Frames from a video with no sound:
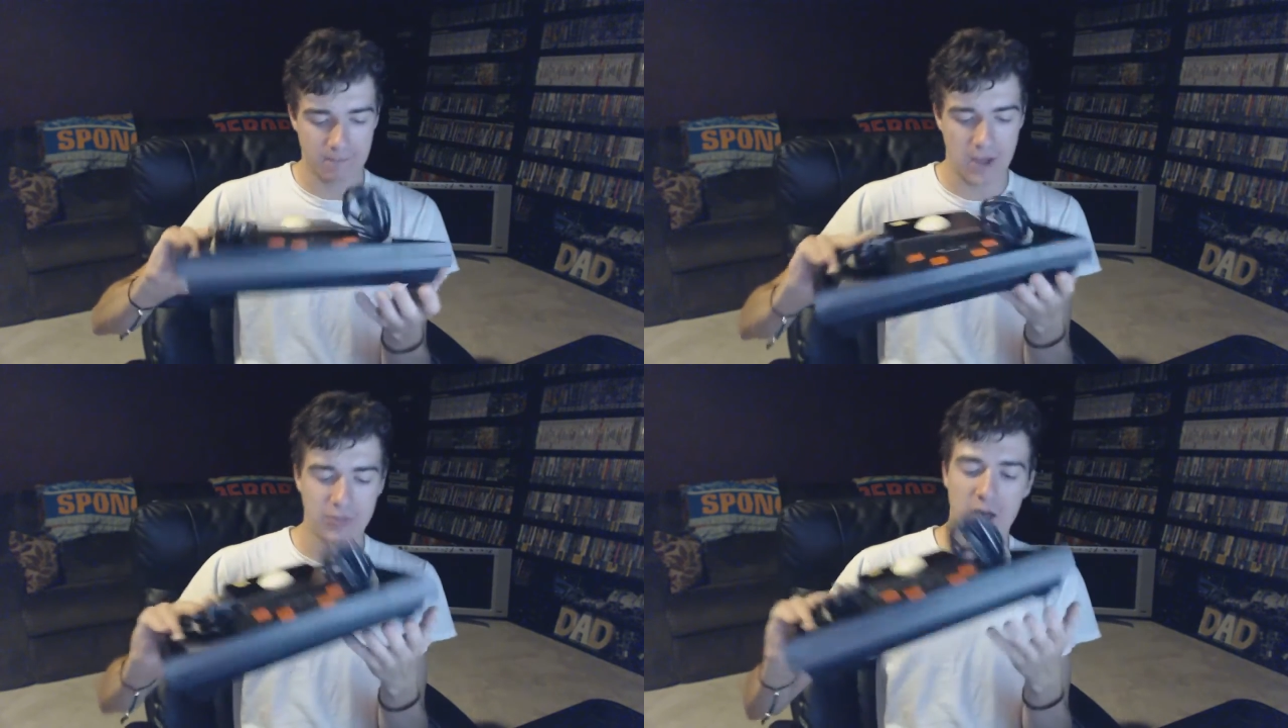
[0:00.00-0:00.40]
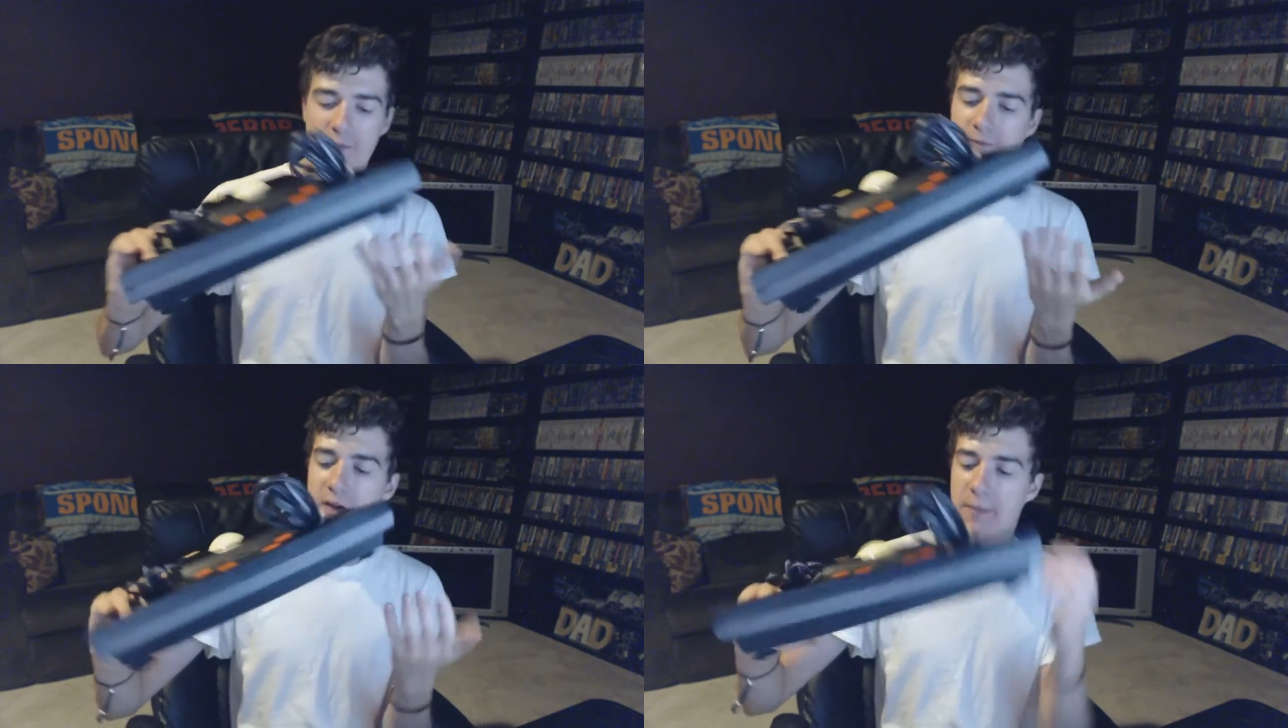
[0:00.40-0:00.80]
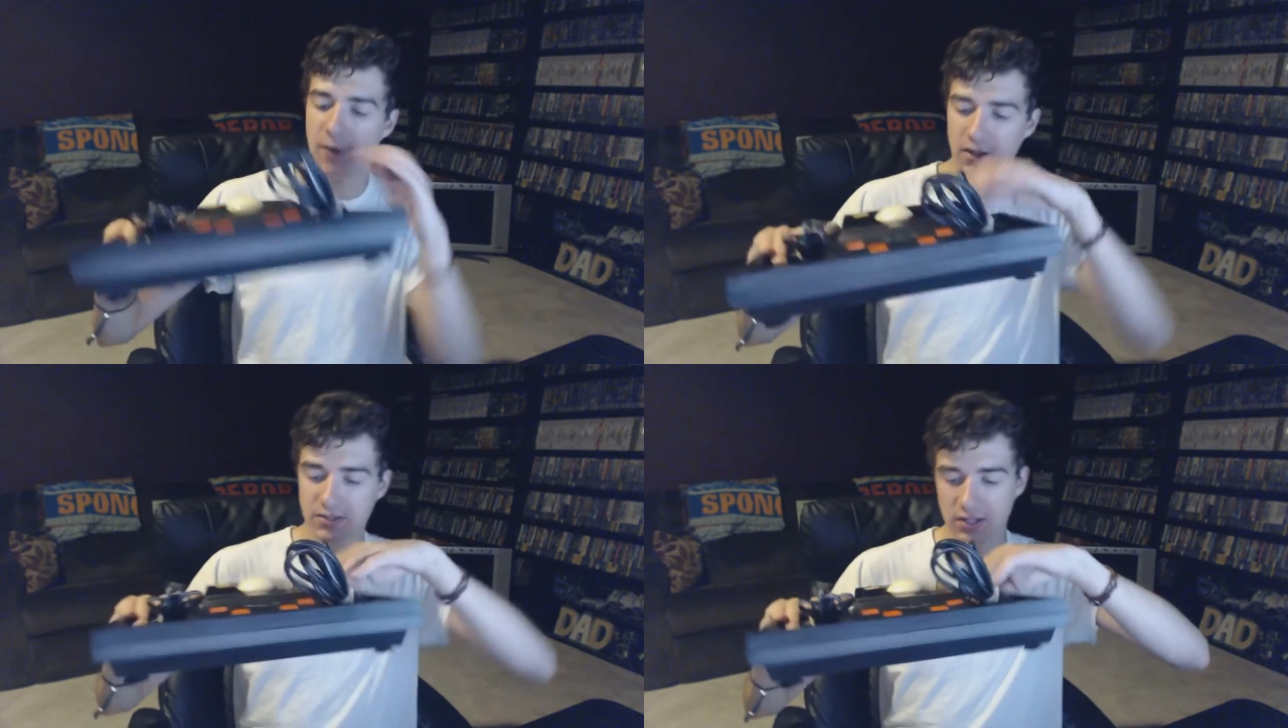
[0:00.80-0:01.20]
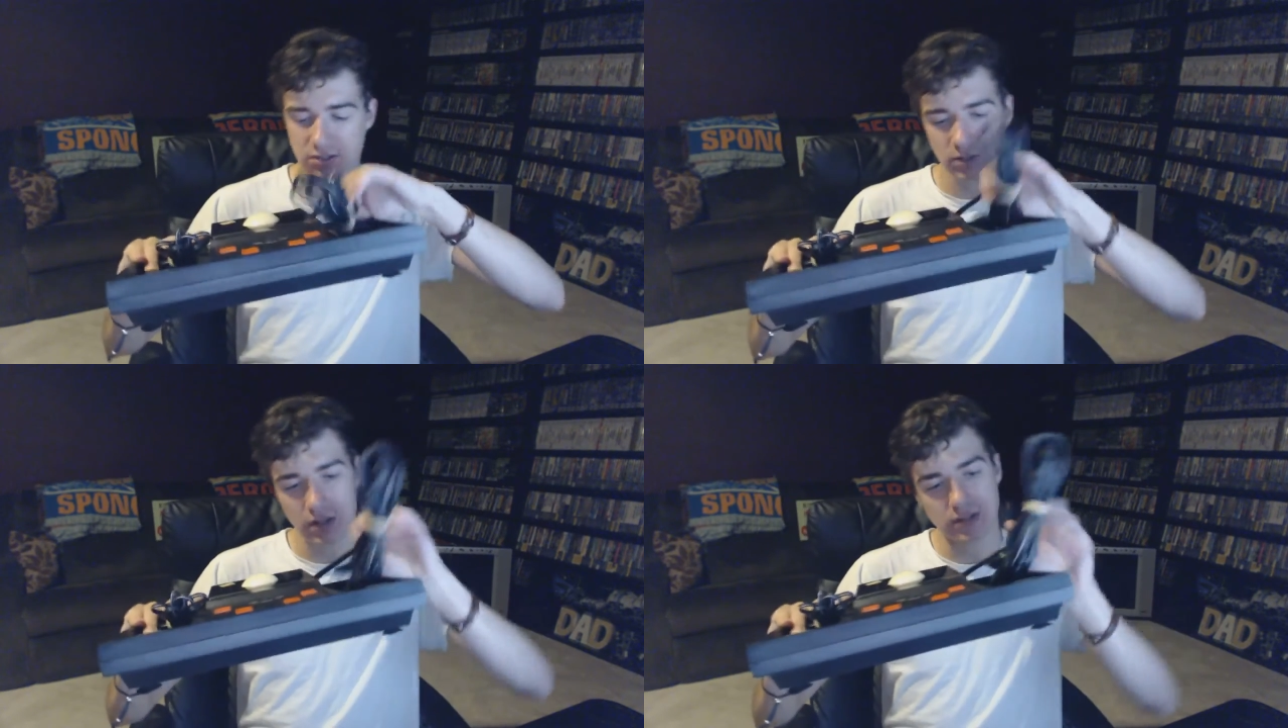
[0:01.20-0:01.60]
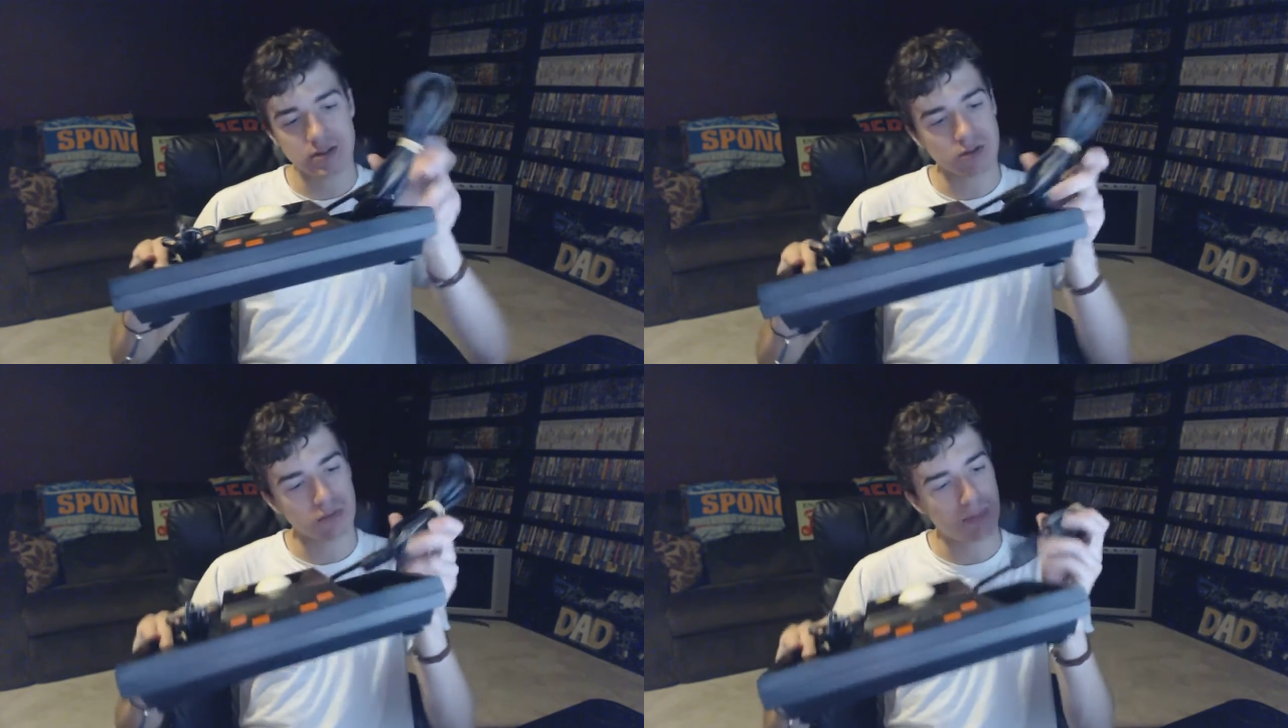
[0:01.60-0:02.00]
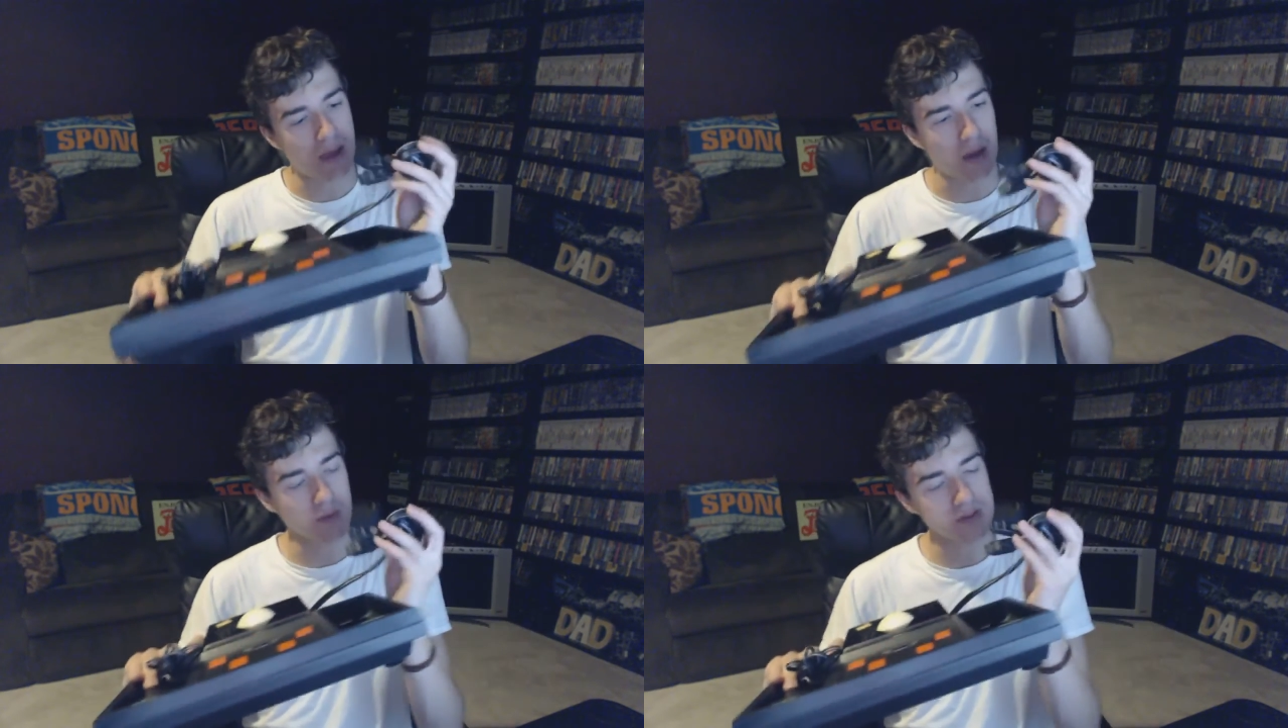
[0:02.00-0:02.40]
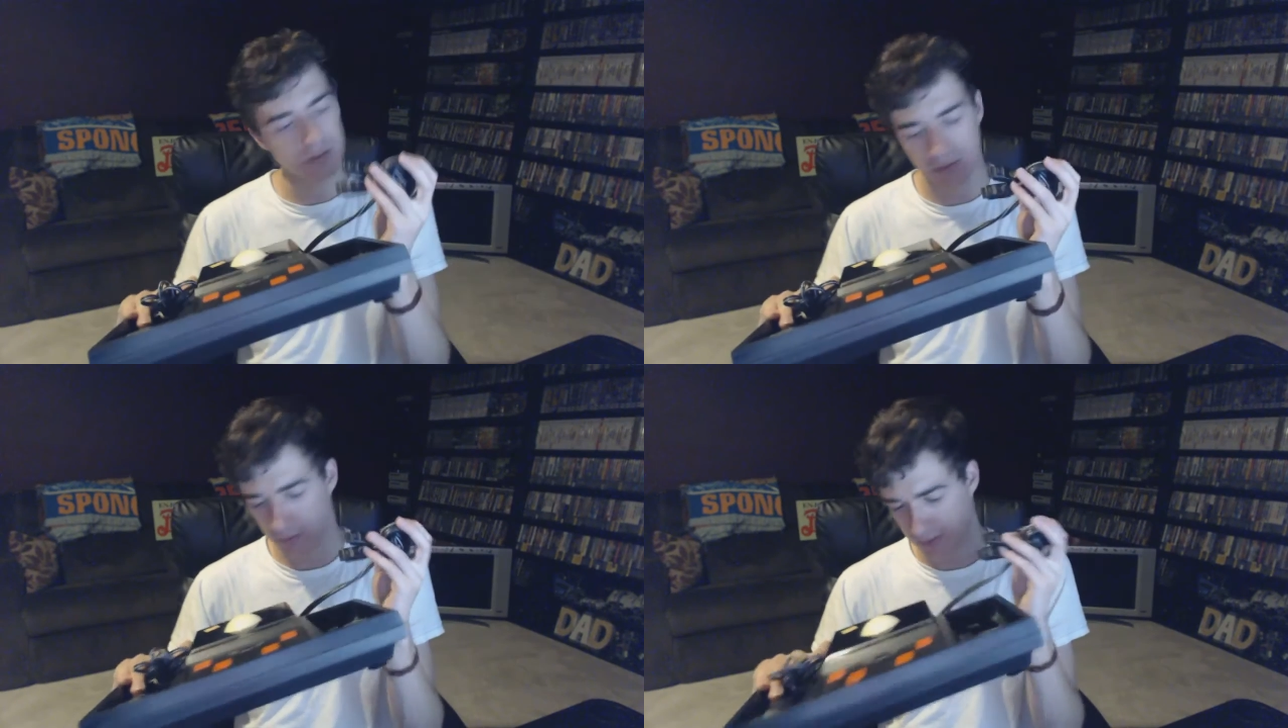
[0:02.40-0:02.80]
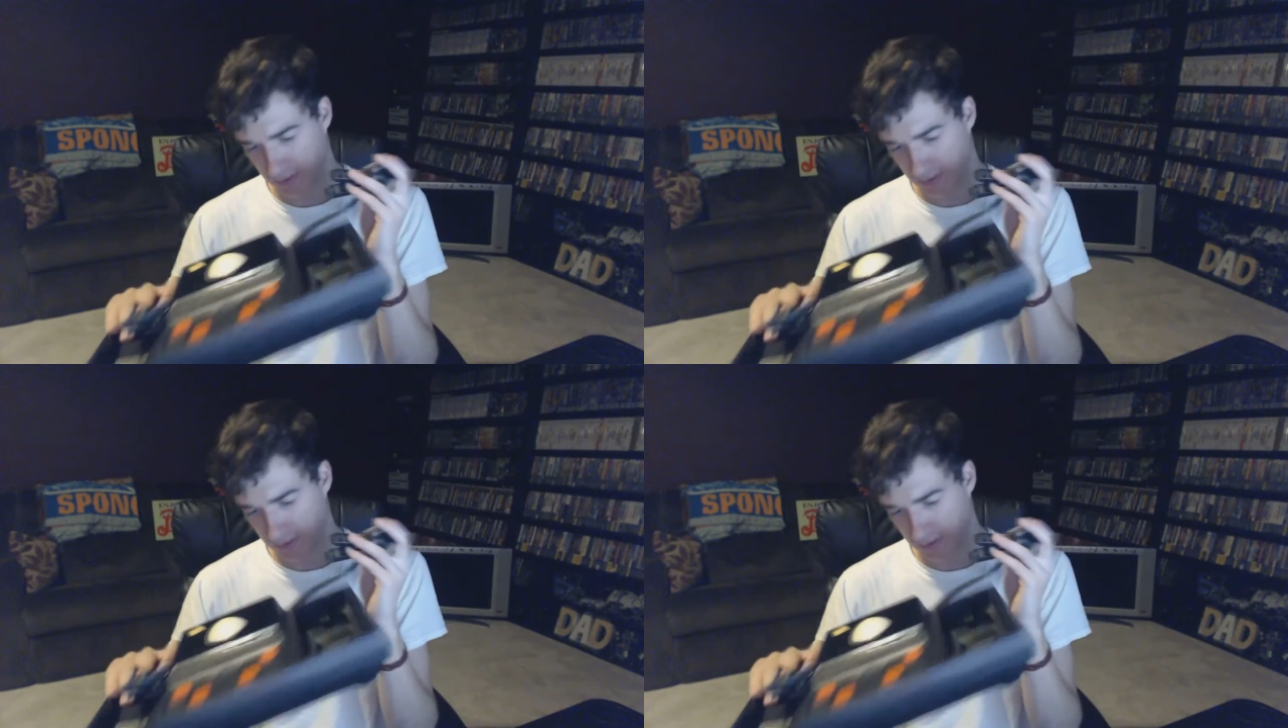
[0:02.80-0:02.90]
I thought $5 actually. It has its own power? No, it